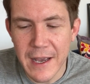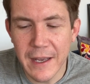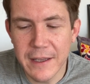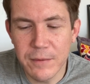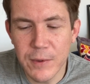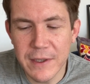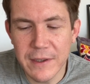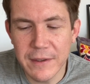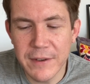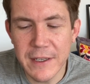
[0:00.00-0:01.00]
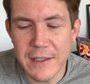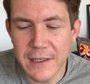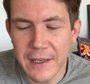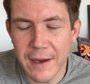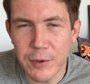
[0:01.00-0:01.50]
And then with Venus
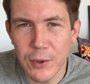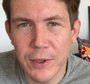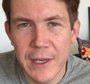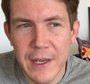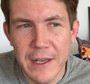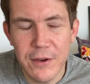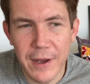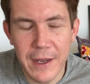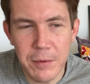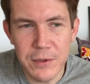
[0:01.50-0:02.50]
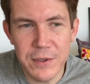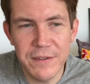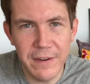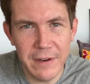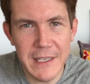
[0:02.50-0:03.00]
in Capricorn, you're able to
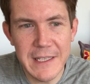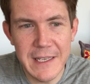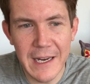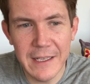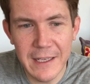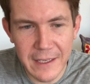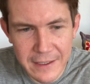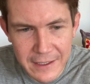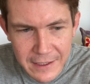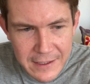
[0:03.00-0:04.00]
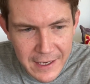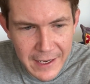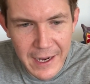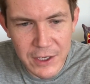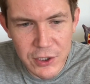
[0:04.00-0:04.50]
very delicately
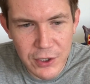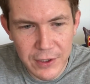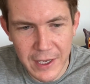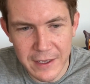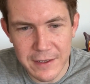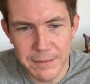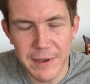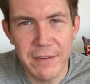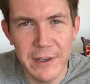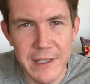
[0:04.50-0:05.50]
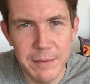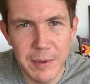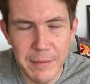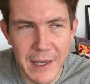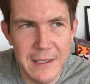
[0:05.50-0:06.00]
take action on that and be very
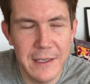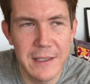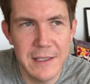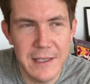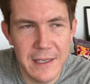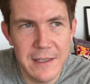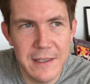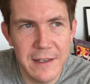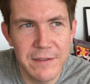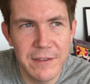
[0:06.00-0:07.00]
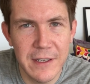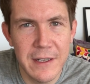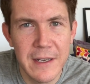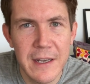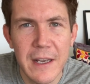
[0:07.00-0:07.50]
diplomatic and sensitive and
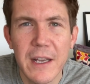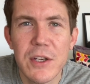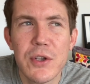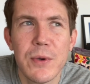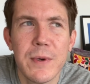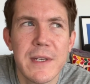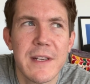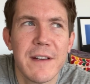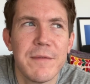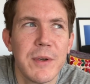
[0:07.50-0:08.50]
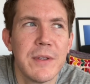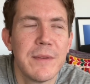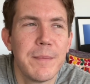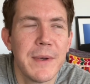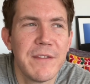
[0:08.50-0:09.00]
intuitive, but,
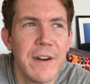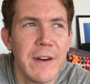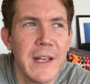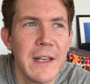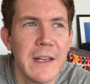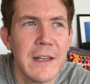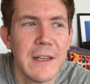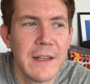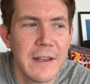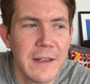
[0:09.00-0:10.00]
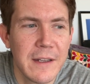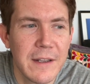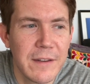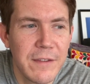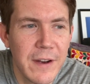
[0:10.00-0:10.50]
but very,
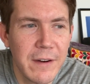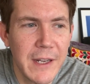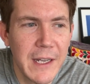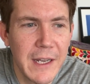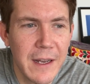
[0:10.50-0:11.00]
very...